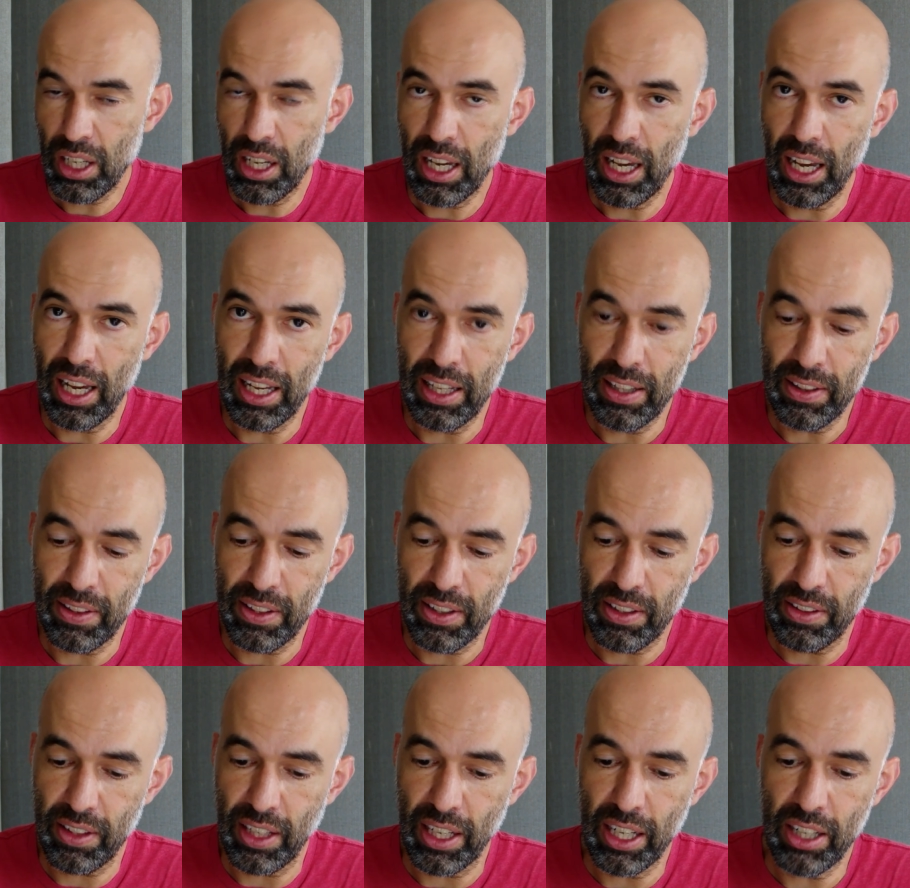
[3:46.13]
And
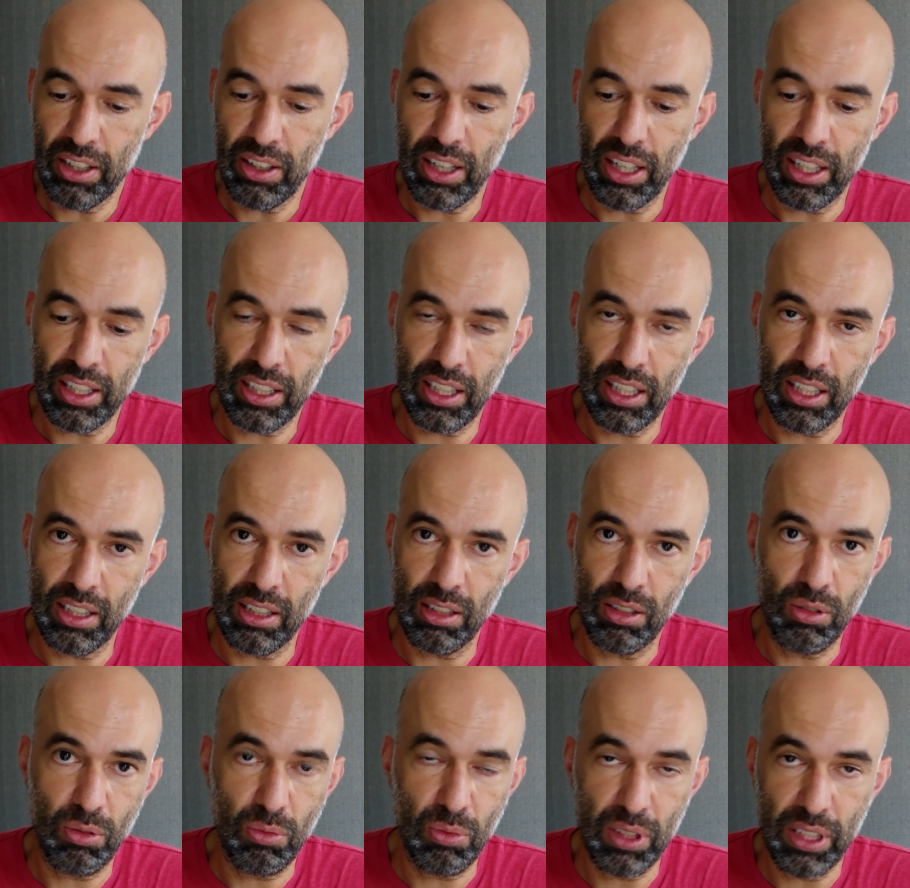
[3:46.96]
there I
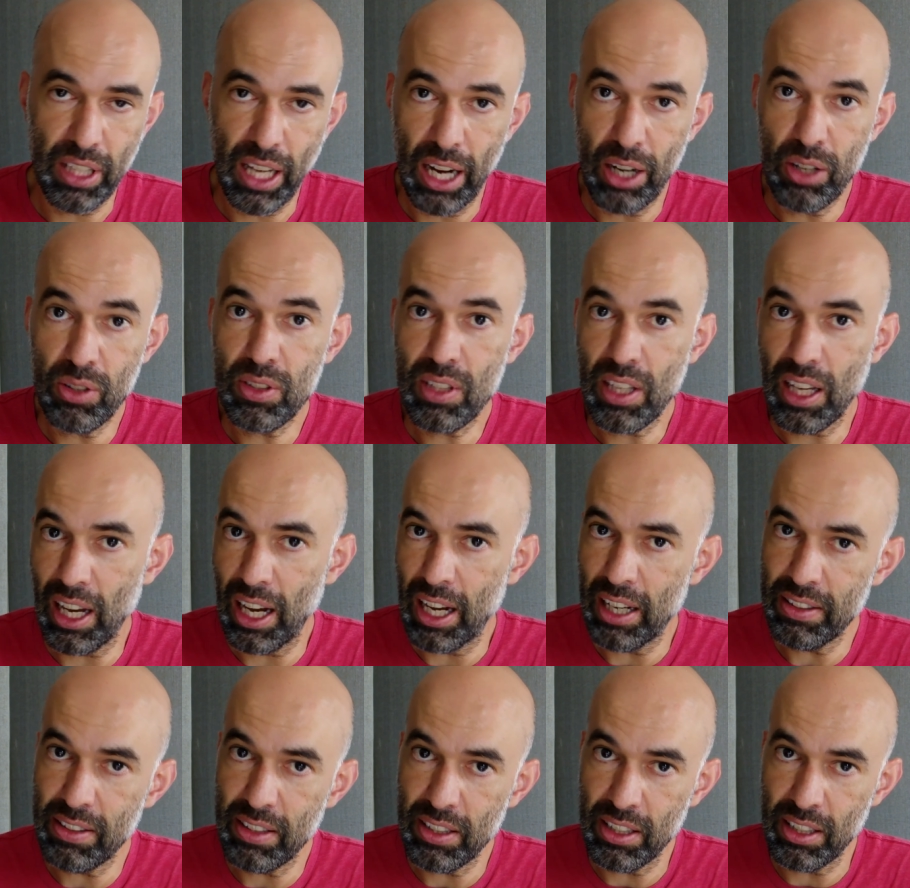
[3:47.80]
can, without
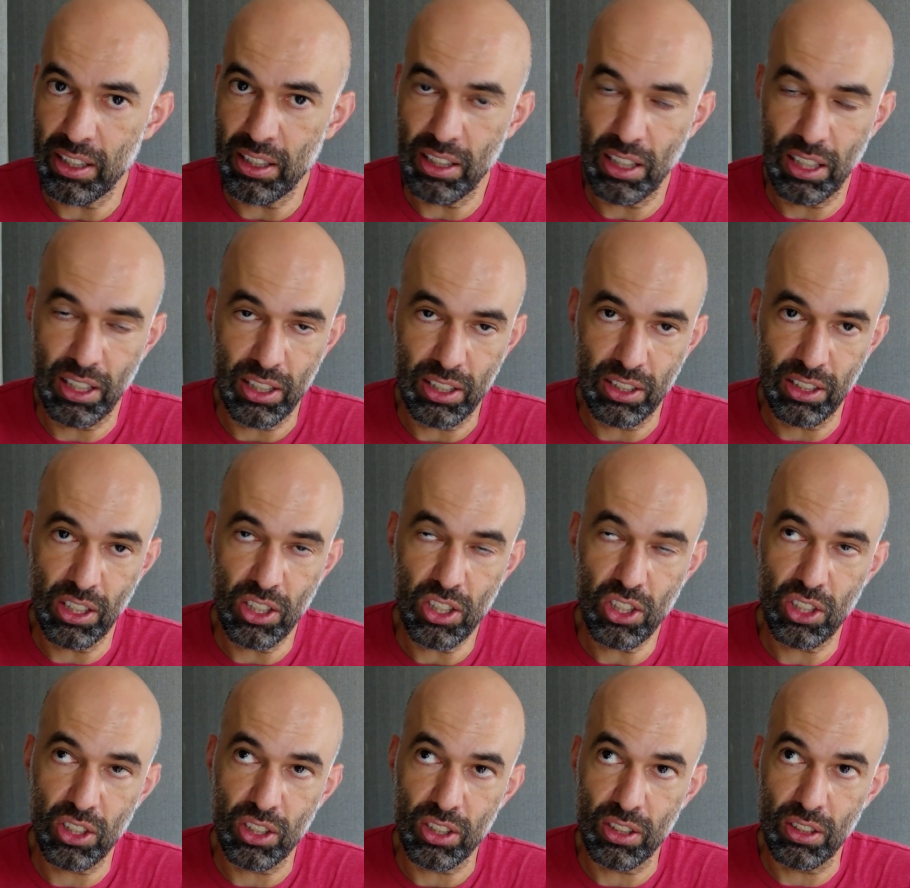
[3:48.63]
adding an
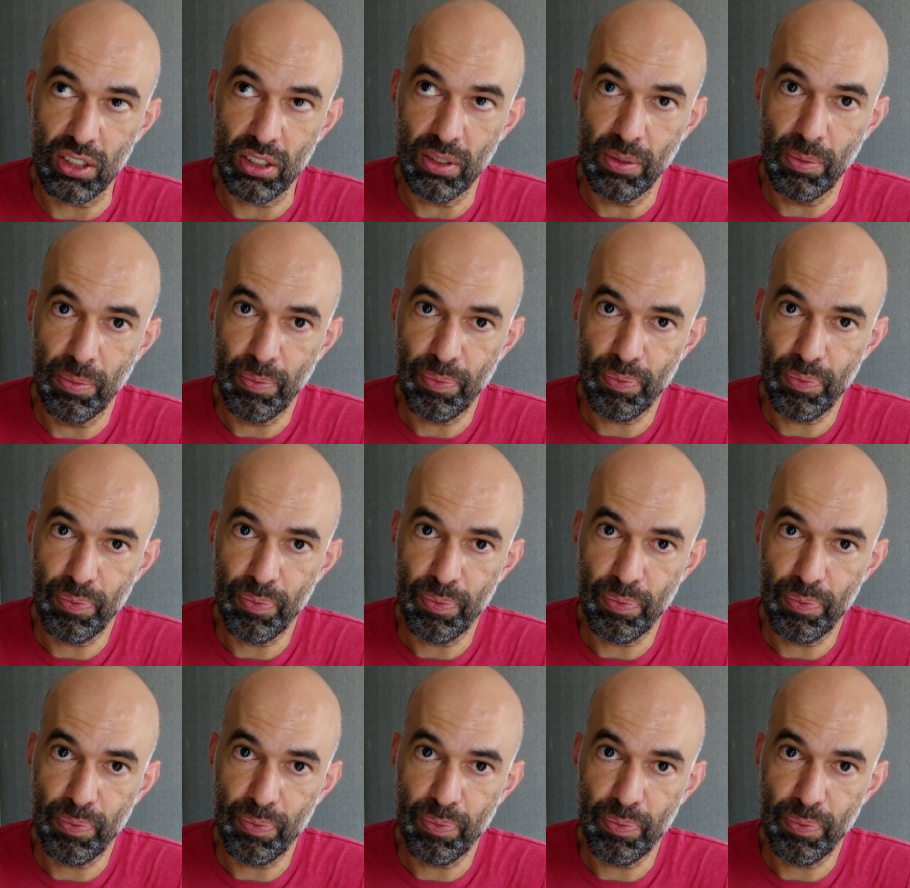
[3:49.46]
additional